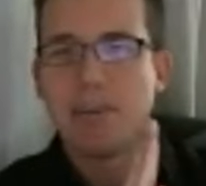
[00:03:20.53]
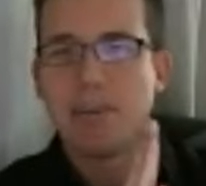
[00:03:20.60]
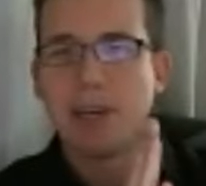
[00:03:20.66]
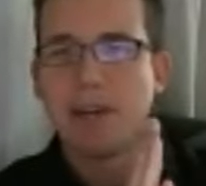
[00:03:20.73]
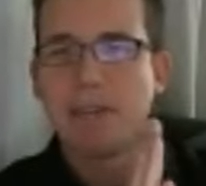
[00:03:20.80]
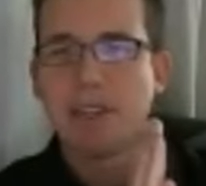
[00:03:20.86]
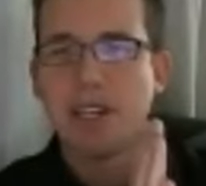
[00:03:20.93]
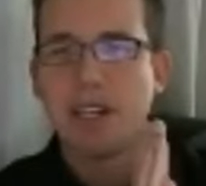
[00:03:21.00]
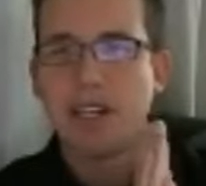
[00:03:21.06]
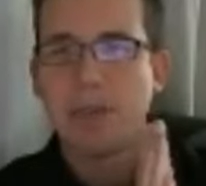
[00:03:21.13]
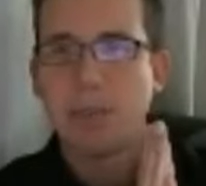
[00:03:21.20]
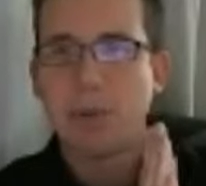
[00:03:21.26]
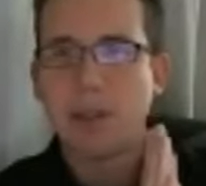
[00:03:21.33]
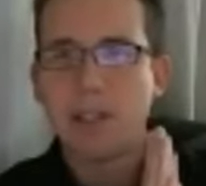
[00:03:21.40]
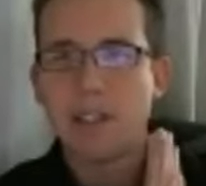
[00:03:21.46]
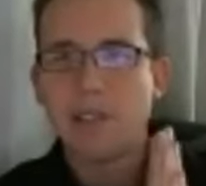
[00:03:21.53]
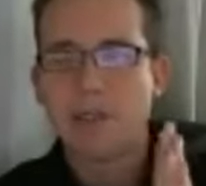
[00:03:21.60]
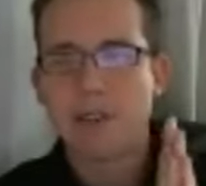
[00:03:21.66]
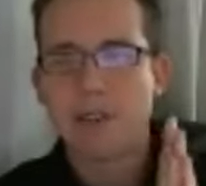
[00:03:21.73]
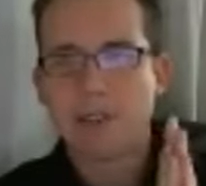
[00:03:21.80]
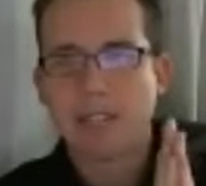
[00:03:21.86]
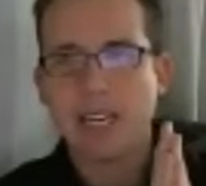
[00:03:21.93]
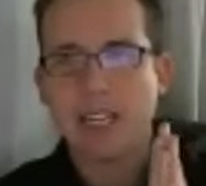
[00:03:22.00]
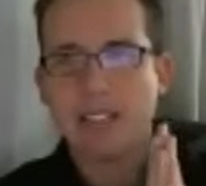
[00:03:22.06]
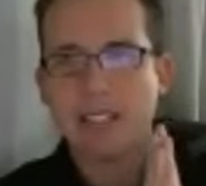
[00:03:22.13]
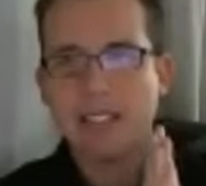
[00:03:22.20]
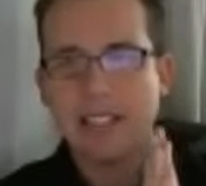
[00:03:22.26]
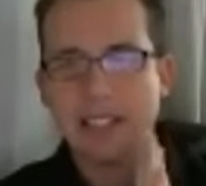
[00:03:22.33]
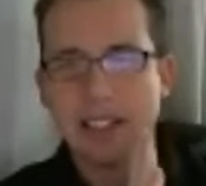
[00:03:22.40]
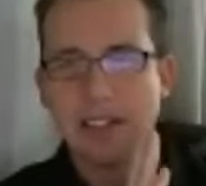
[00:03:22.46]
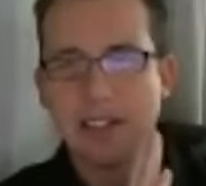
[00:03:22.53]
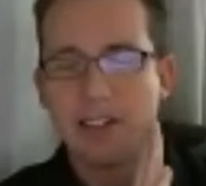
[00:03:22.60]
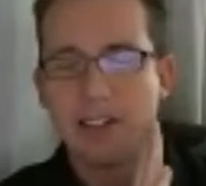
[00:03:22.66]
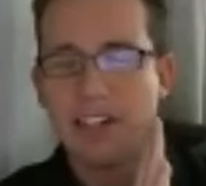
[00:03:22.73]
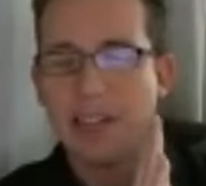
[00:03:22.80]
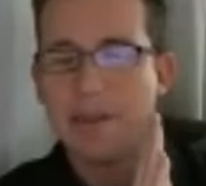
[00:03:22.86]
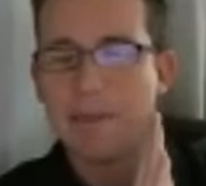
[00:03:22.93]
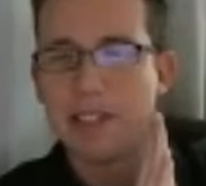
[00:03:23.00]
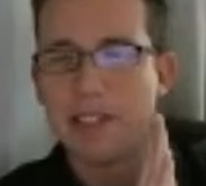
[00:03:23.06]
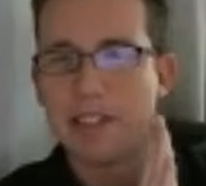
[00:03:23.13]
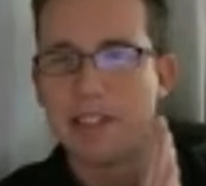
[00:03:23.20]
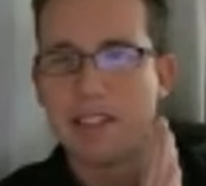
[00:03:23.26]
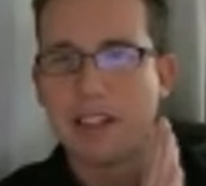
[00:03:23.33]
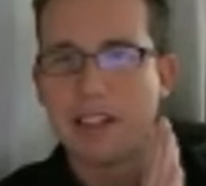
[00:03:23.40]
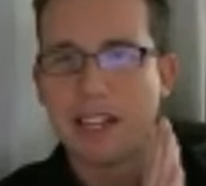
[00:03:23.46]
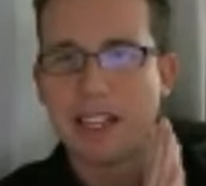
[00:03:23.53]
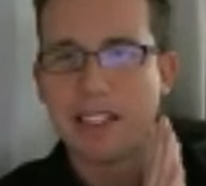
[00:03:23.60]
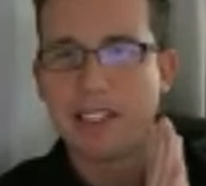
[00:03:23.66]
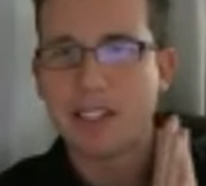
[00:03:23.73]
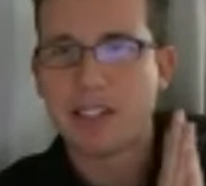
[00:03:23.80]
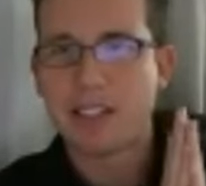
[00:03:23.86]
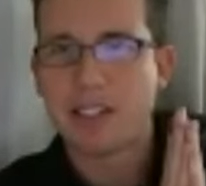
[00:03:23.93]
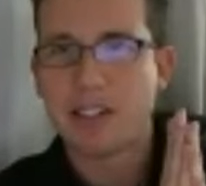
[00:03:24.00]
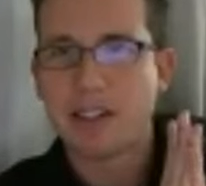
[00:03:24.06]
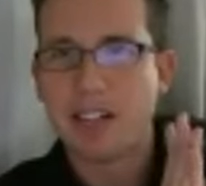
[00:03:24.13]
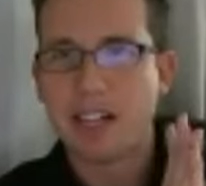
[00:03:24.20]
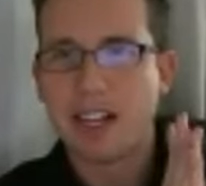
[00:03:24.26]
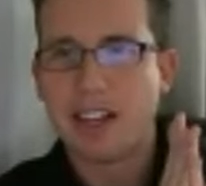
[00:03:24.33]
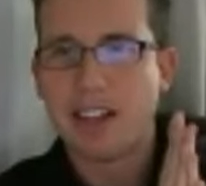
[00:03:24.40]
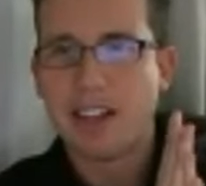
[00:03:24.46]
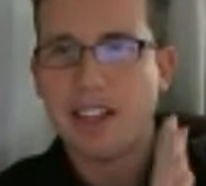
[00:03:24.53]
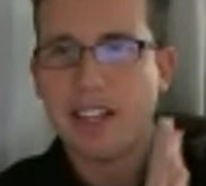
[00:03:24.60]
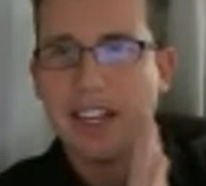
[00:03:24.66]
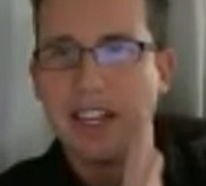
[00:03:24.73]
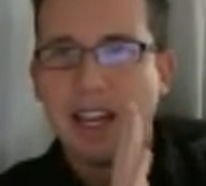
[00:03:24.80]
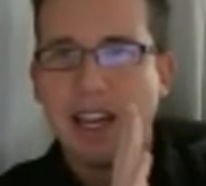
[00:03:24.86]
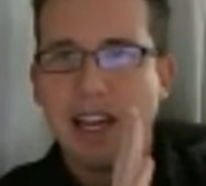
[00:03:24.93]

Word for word: I've got a wonderful guest here. Her name is Alexia Sinclair.